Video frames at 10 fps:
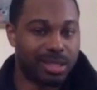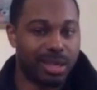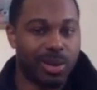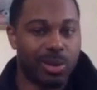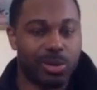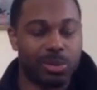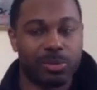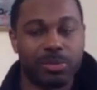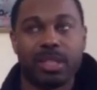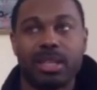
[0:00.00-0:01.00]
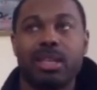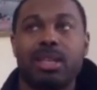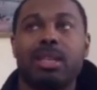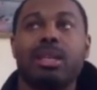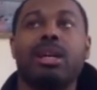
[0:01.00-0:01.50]
Wow. So
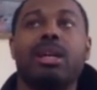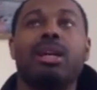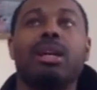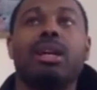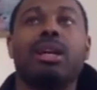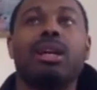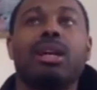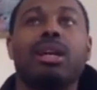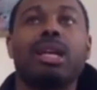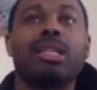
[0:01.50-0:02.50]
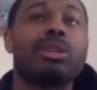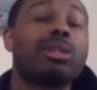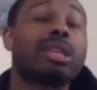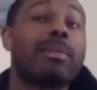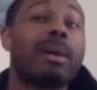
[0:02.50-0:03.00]
uh, that's the
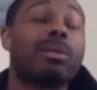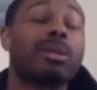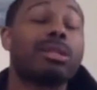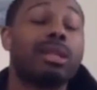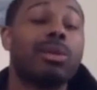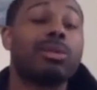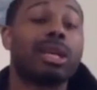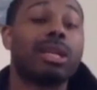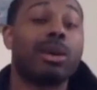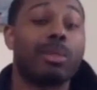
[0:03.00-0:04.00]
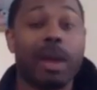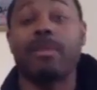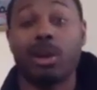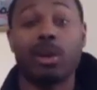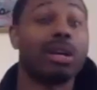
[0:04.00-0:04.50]
only time I really dealt with that though. But
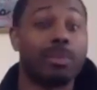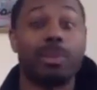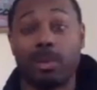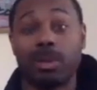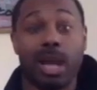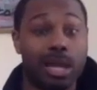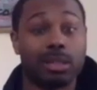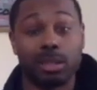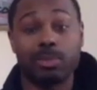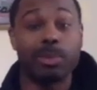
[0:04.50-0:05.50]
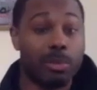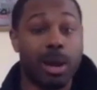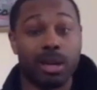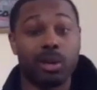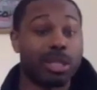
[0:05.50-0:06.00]
I've heard other people like it's
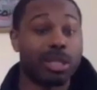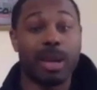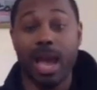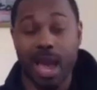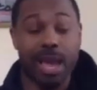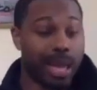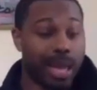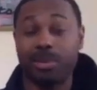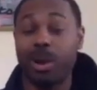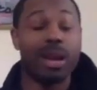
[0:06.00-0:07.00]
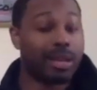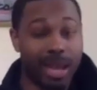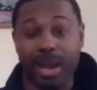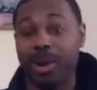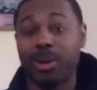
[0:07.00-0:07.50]
people I know that's behind late right
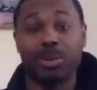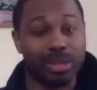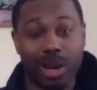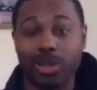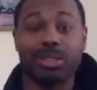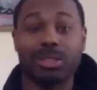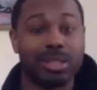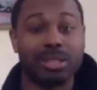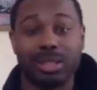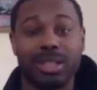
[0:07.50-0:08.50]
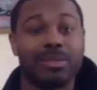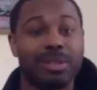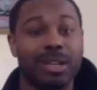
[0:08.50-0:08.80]
now and all this other stuff.